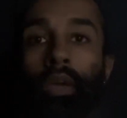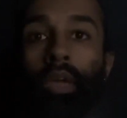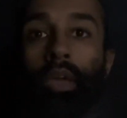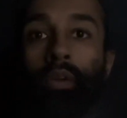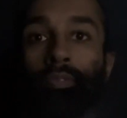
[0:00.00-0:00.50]

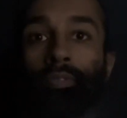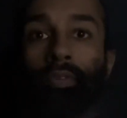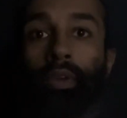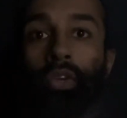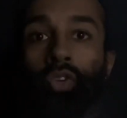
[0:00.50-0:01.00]
If
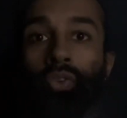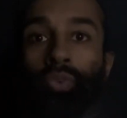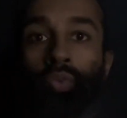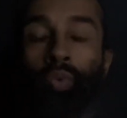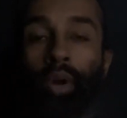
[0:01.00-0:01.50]

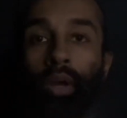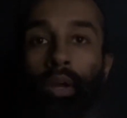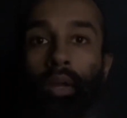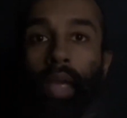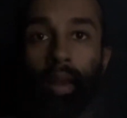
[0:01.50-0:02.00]
you,
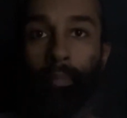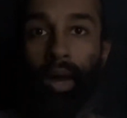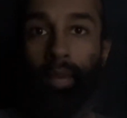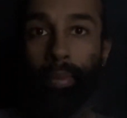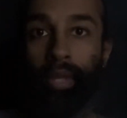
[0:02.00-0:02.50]
in
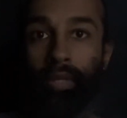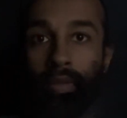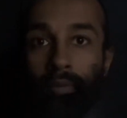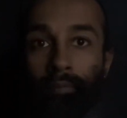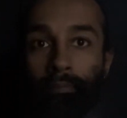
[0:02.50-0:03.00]
my
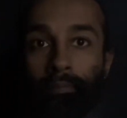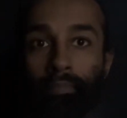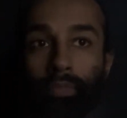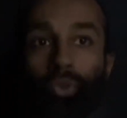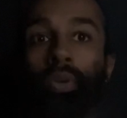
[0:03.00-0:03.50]
opinion,
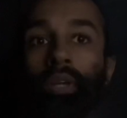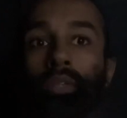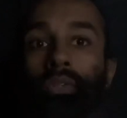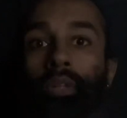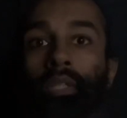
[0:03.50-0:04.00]
you hear
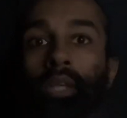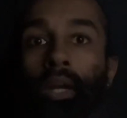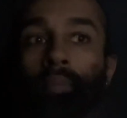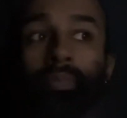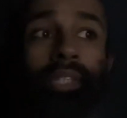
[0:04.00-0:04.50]
this all the
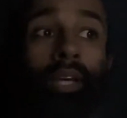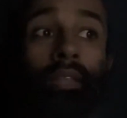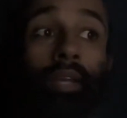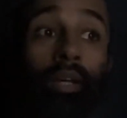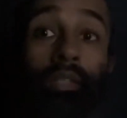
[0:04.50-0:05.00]
time,
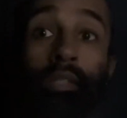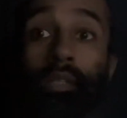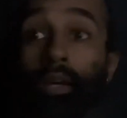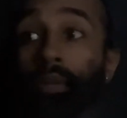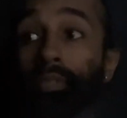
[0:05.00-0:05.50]
10,000
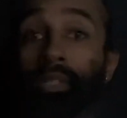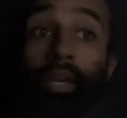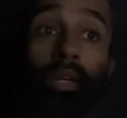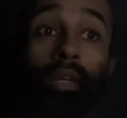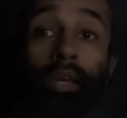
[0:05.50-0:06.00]
steps,
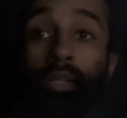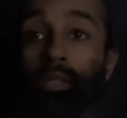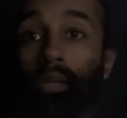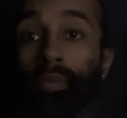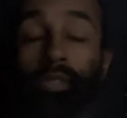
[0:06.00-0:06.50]
10K
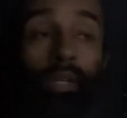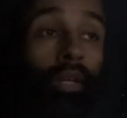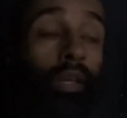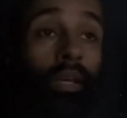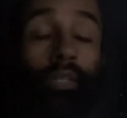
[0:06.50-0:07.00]
steps,
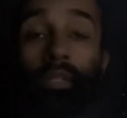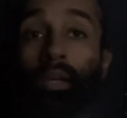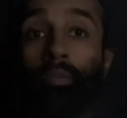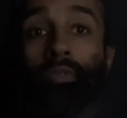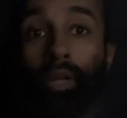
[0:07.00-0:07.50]
10K
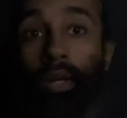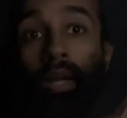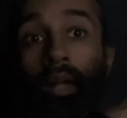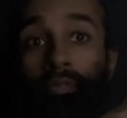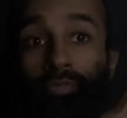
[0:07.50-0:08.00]
steps, right? I
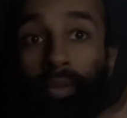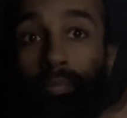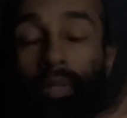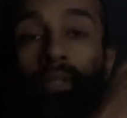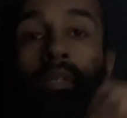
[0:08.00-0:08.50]
got a
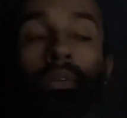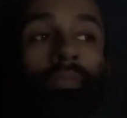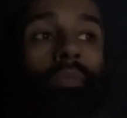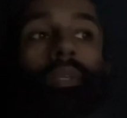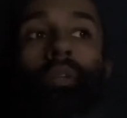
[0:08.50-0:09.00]
Fitbit, so
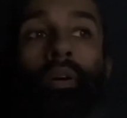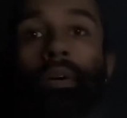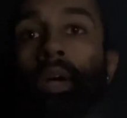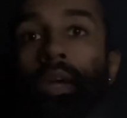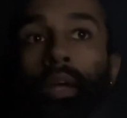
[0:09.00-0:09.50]
we know.
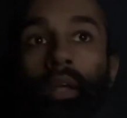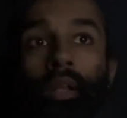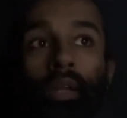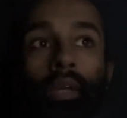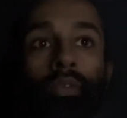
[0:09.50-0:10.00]

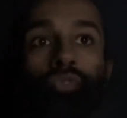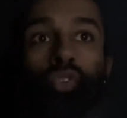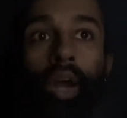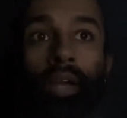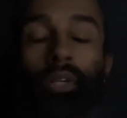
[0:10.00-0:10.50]
Like, you
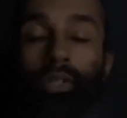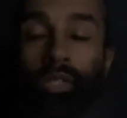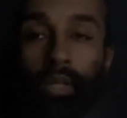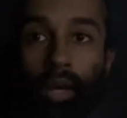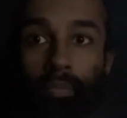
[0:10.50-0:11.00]
track your
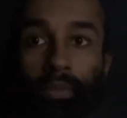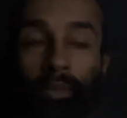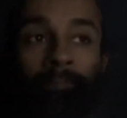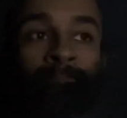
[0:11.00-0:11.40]
steps.